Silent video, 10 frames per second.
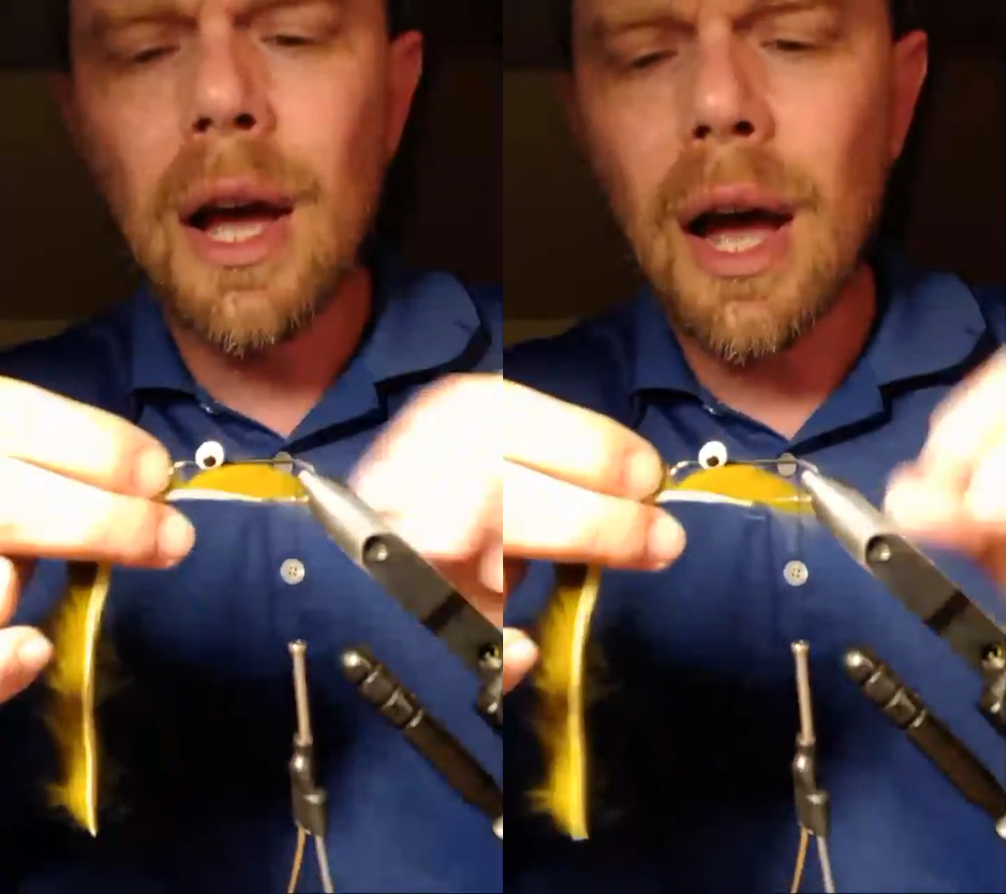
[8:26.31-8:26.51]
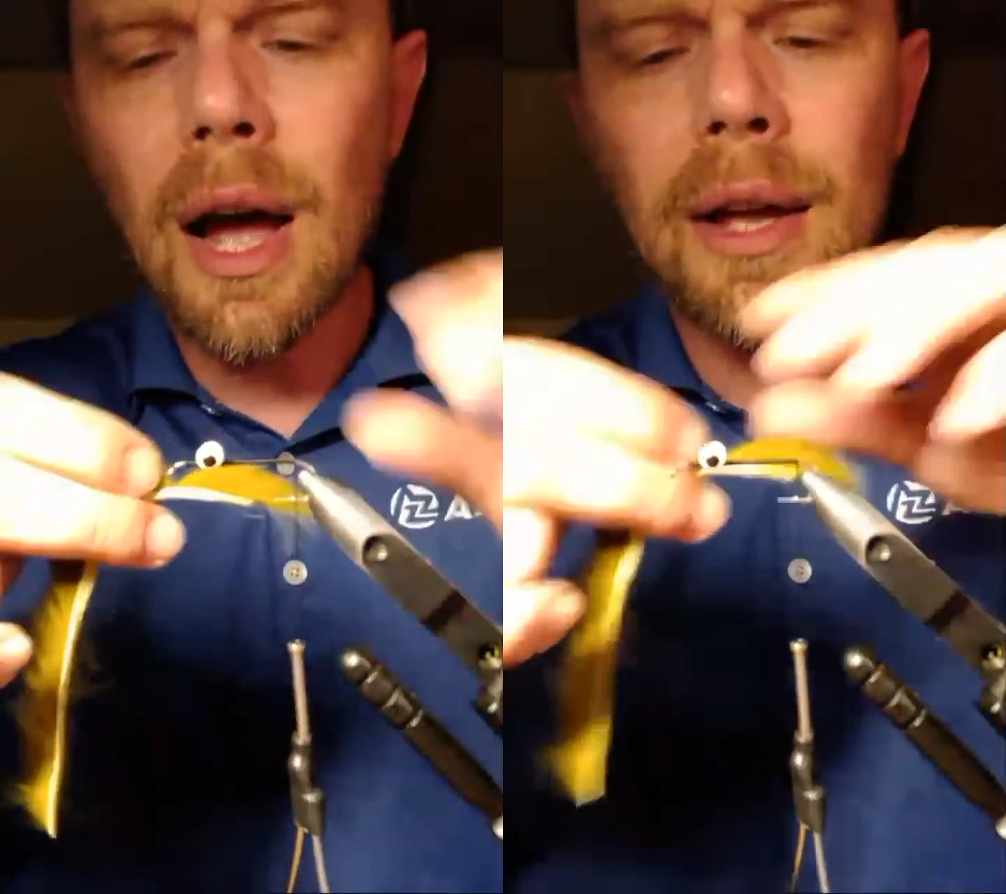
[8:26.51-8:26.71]

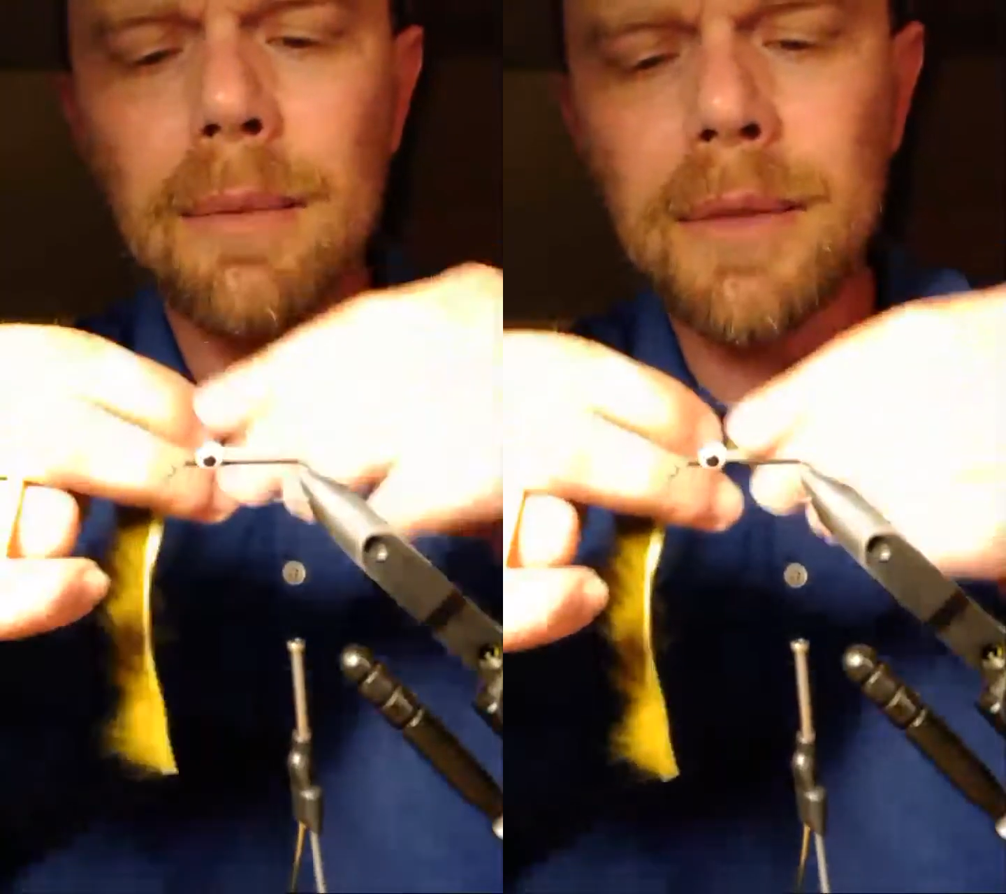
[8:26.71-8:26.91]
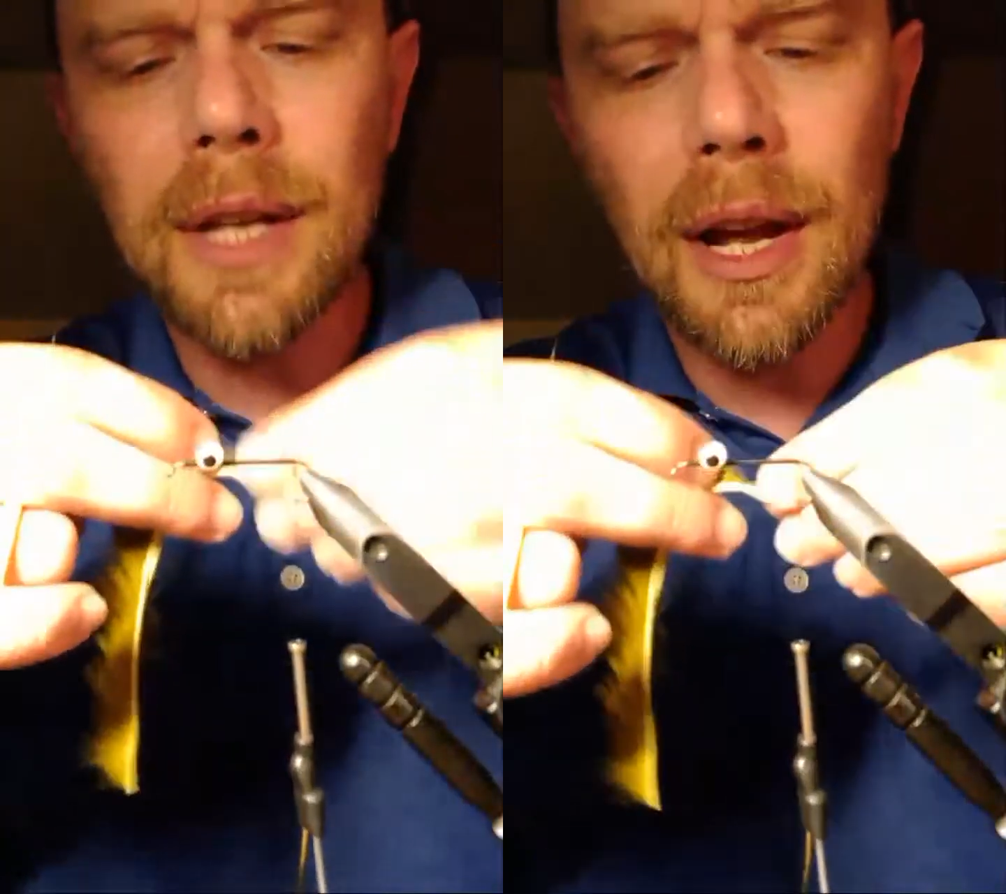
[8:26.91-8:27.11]
I
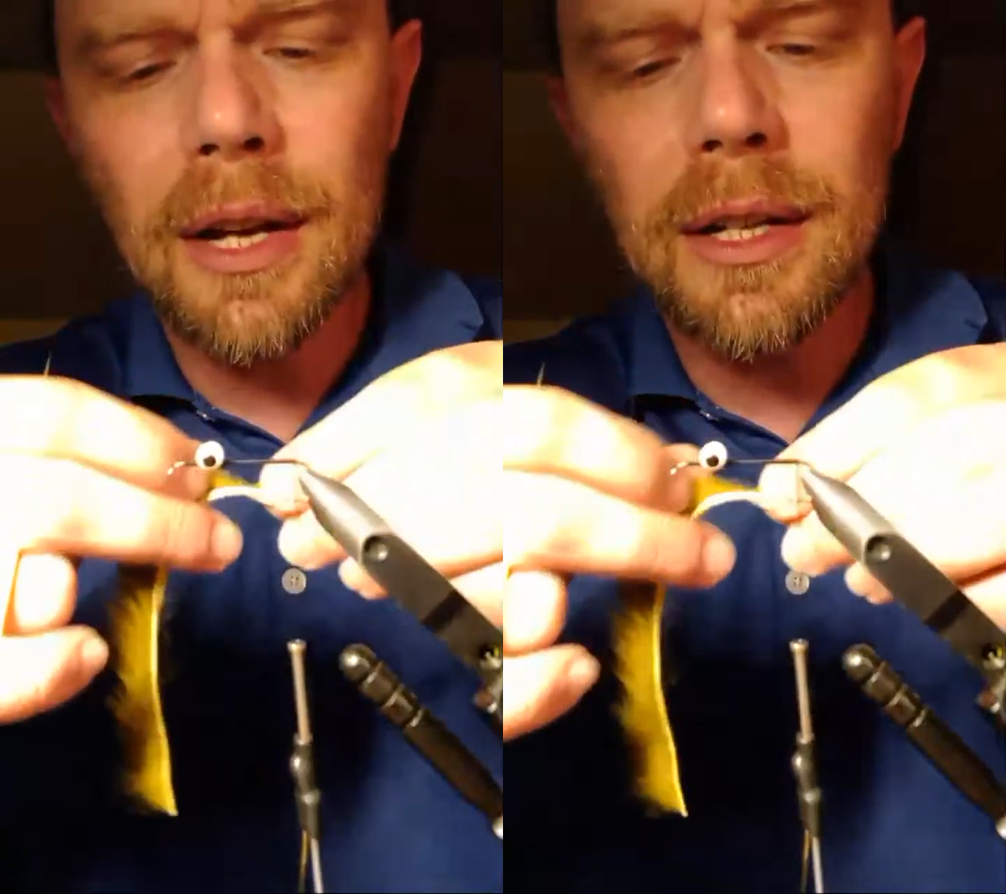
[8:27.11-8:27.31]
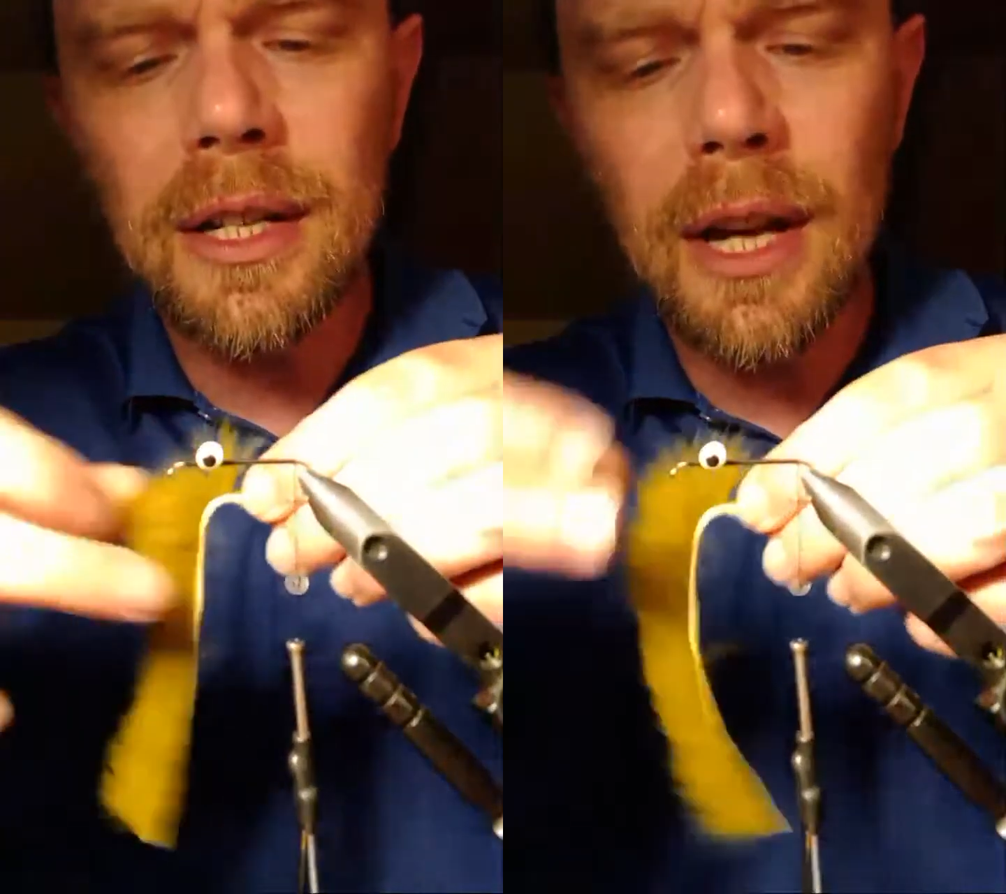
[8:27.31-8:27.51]
am
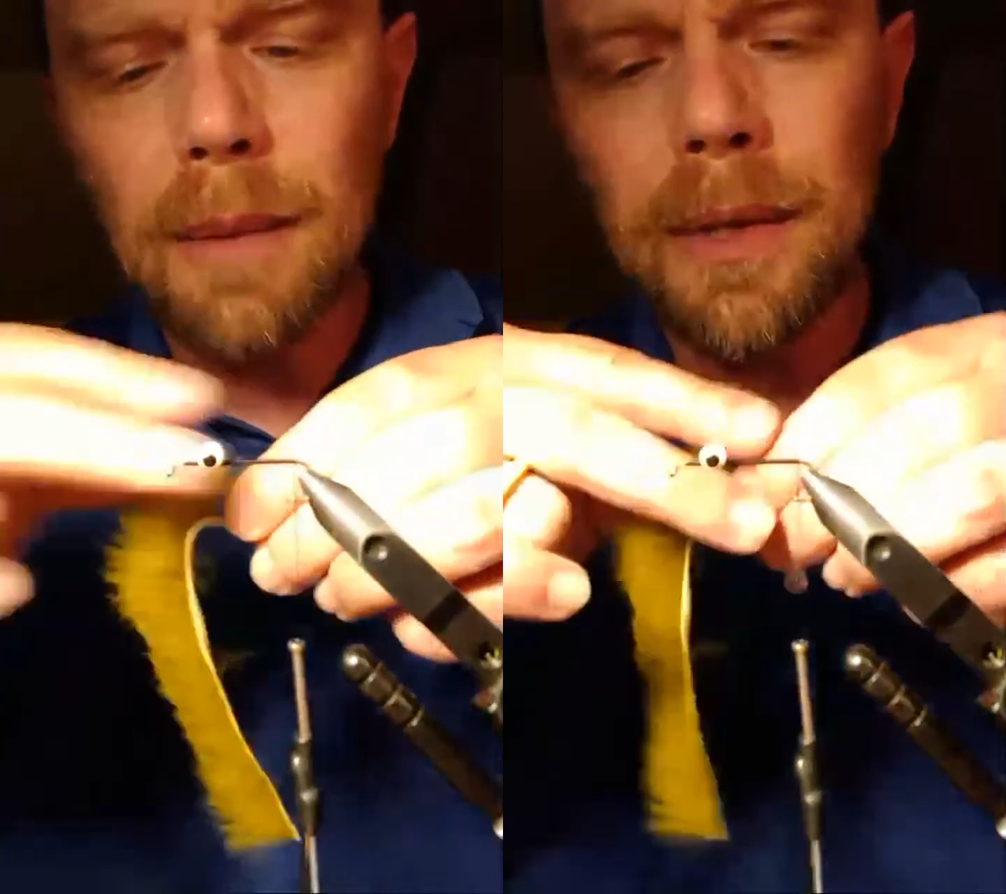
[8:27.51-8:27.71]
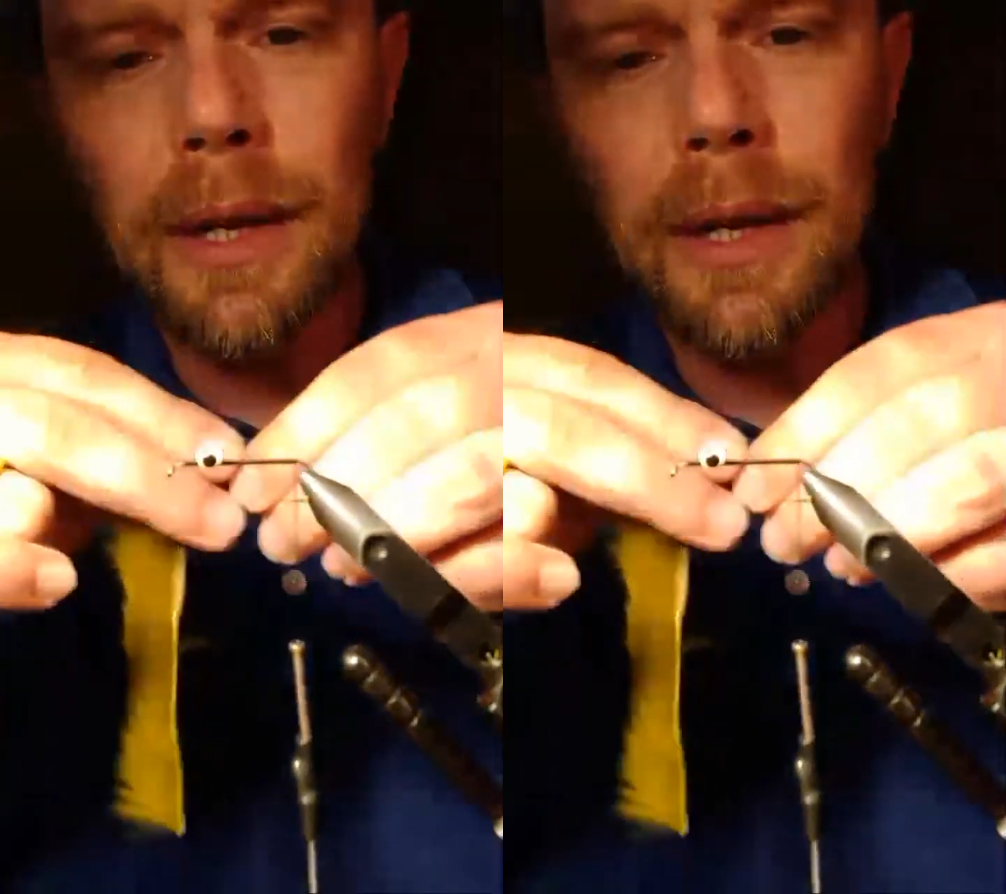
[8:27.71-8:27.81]
tying a Yep